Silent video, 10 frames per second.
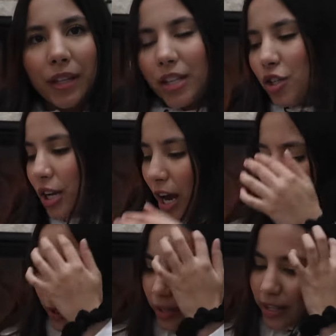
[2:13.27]
the
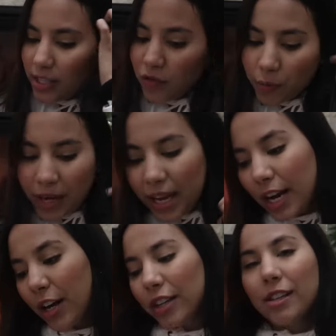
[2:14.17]
shower, things for my
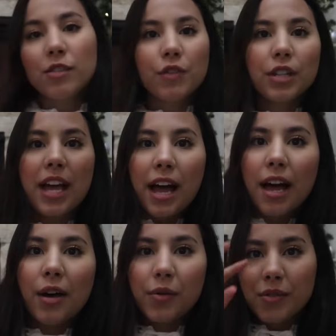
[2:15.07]
hair, things for the
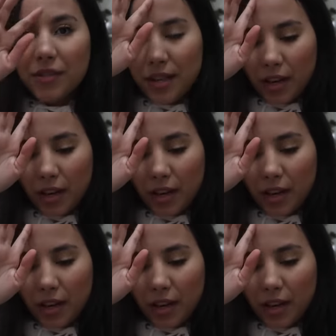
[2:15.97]
house,